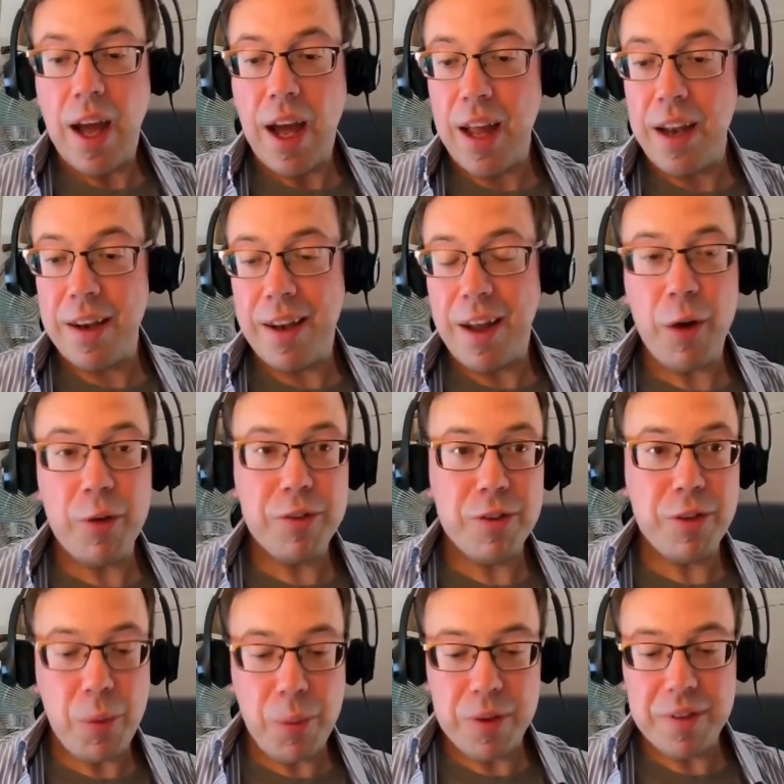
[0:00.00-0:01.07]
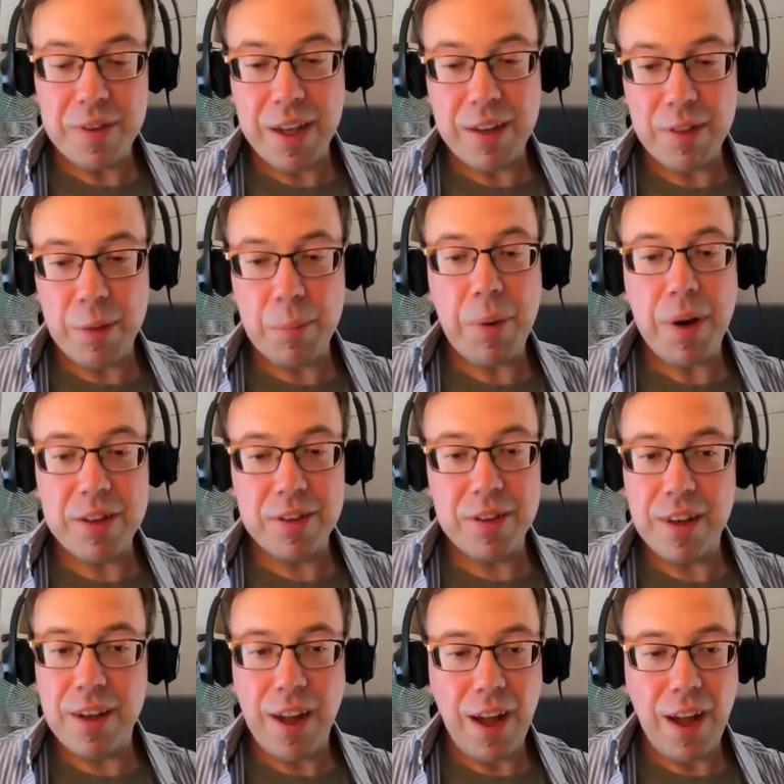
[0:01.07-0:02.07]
And I also don't want to give the impression that